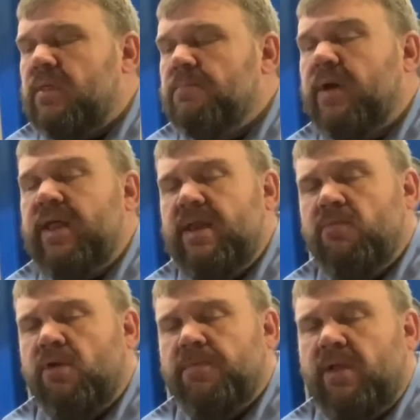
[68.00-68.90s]
but he didn't
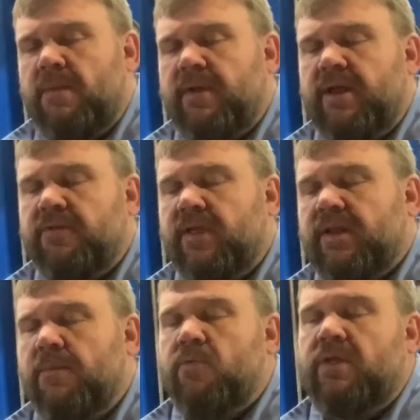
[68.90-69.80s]
want to put a lot of money into it at that
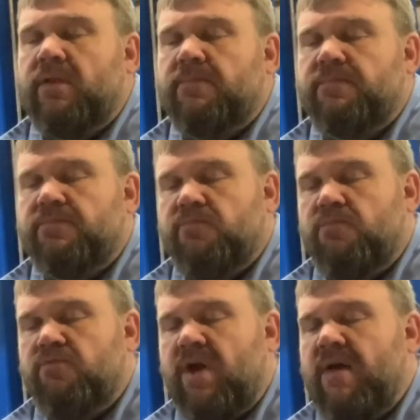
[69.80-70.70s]
time. He wanted to
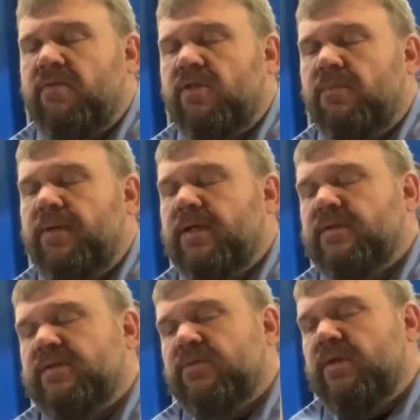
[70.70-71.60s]
drive a little bit,
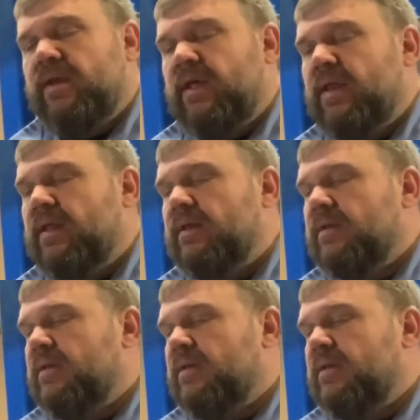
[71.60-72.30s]
see what it needed,